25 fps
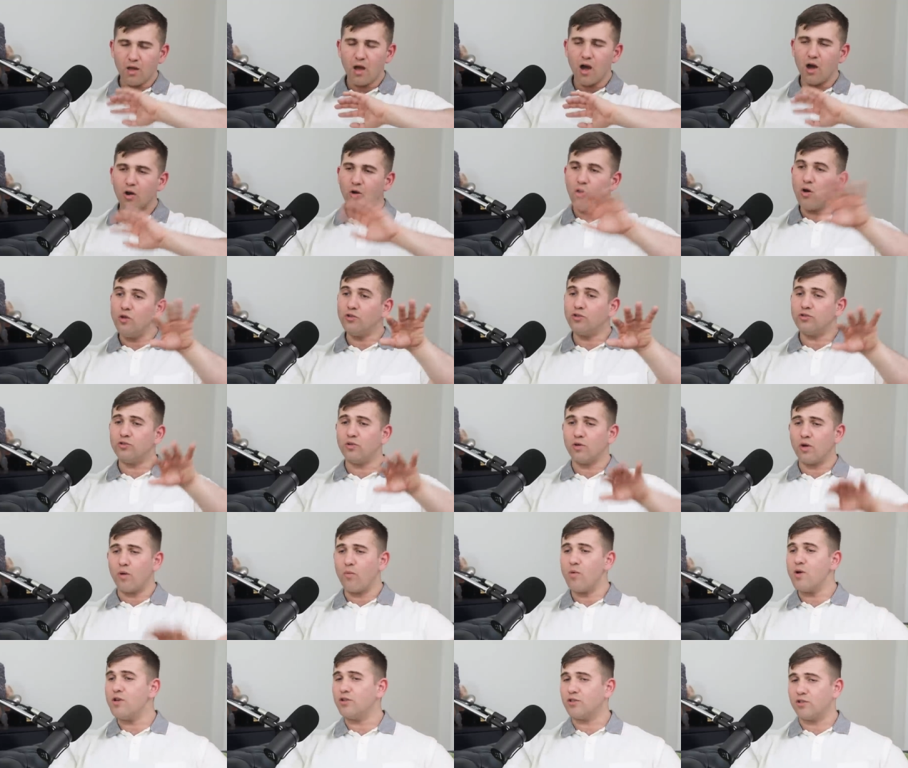I went to
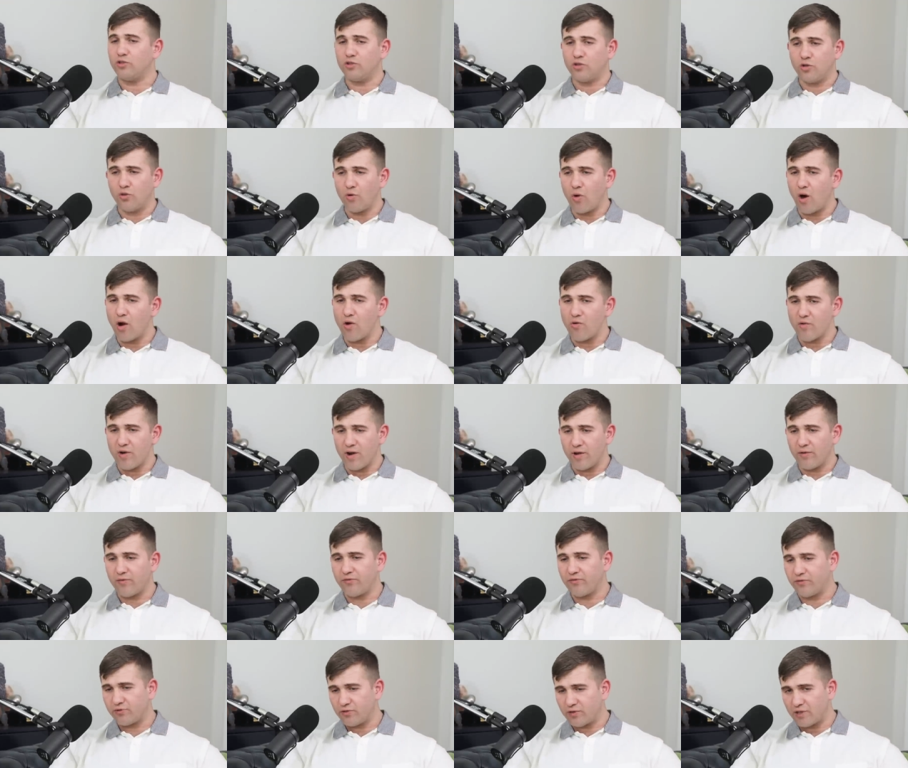
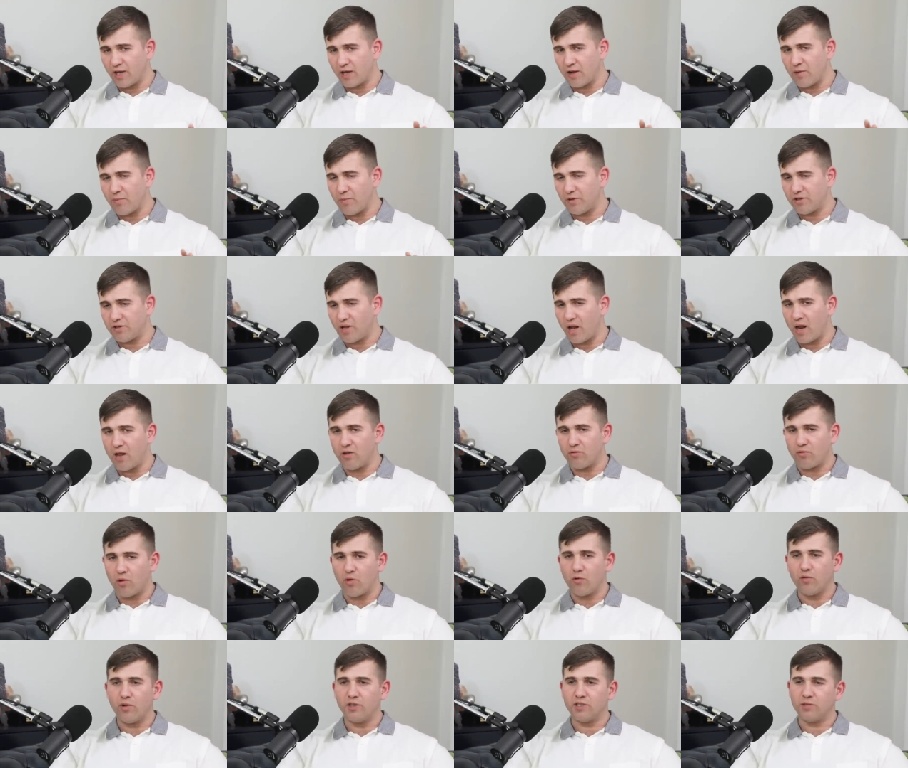2RF, 2nd Battalion,
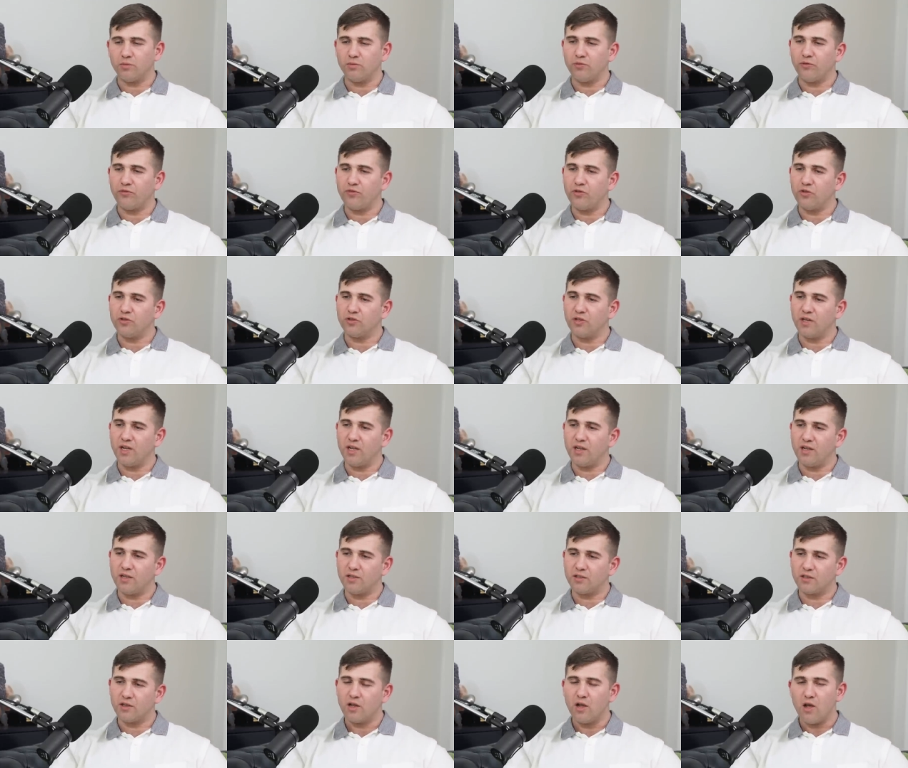Royal Regiment of
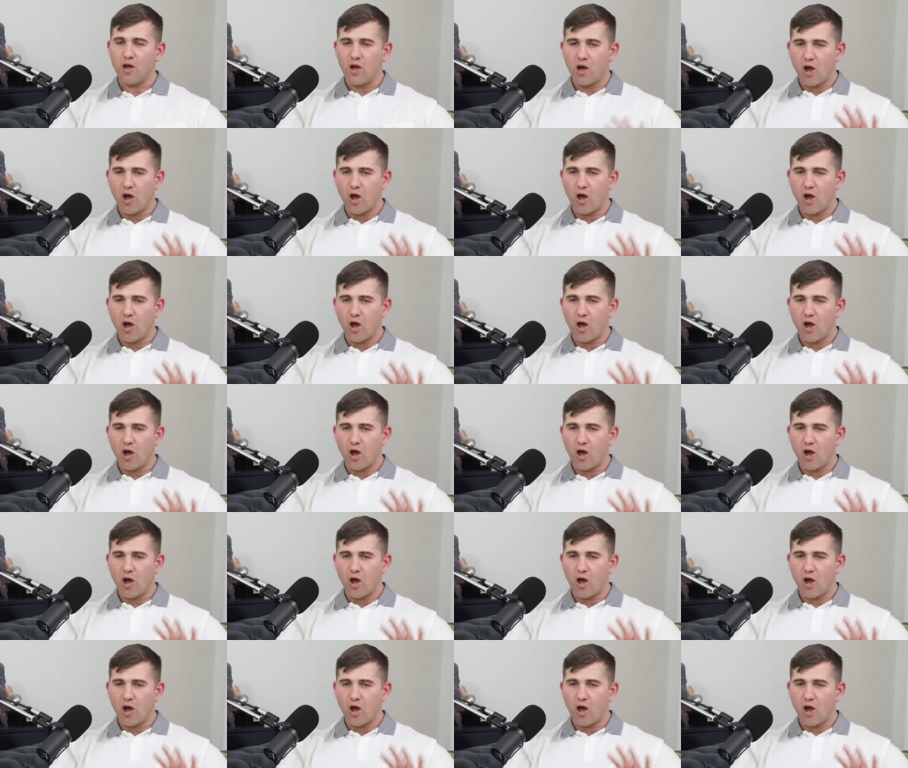Fusiliers.